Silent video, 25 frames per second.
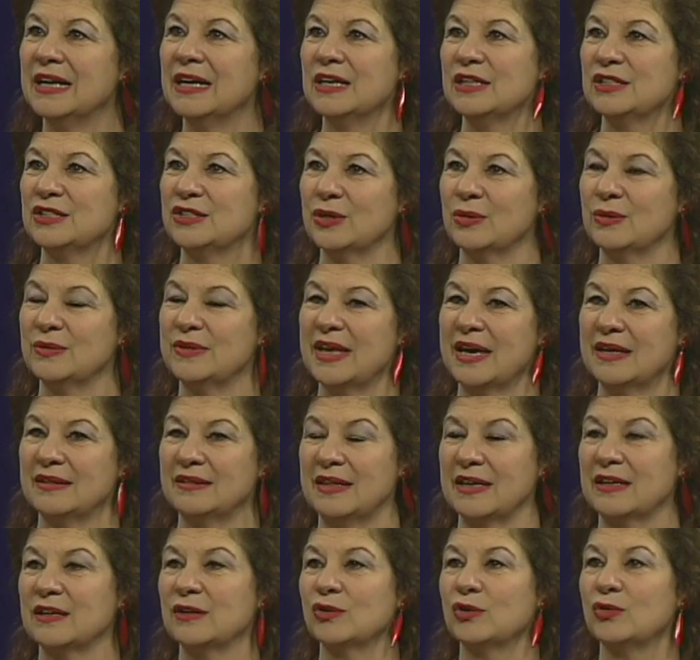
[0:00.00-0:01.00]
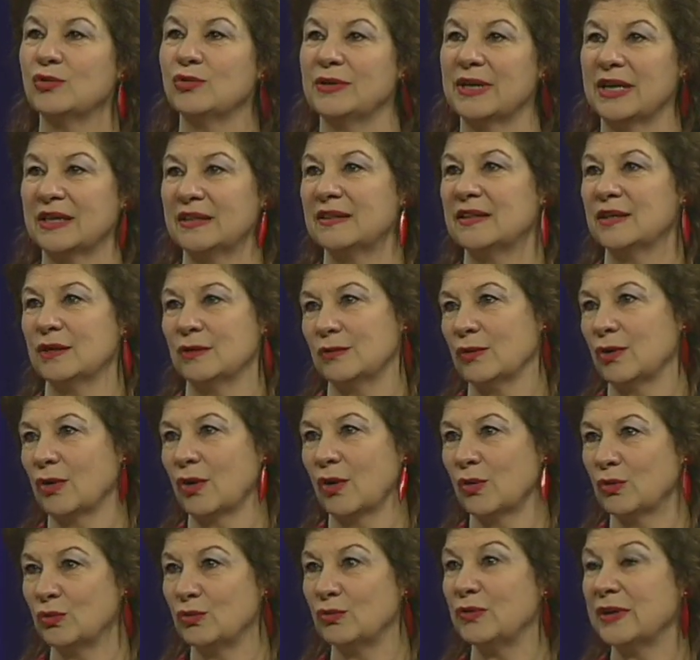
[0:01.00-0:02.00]
so that they can create their
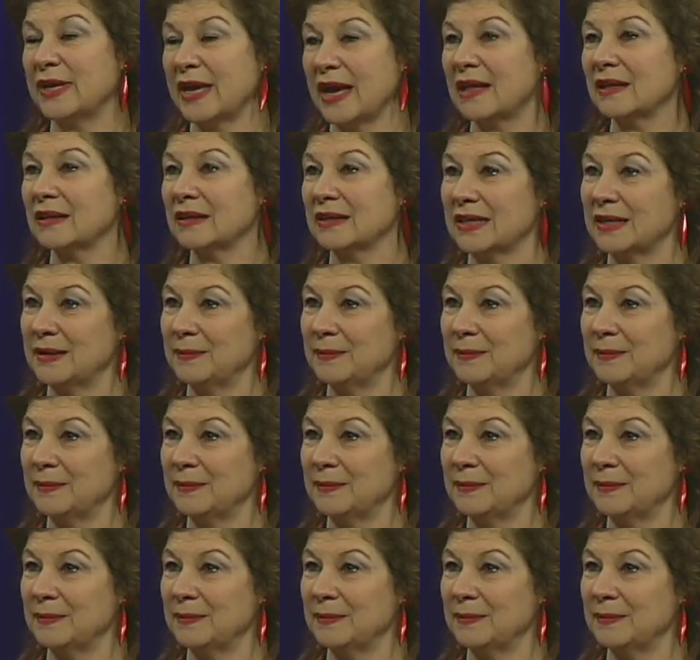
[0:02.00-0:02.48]
own reality.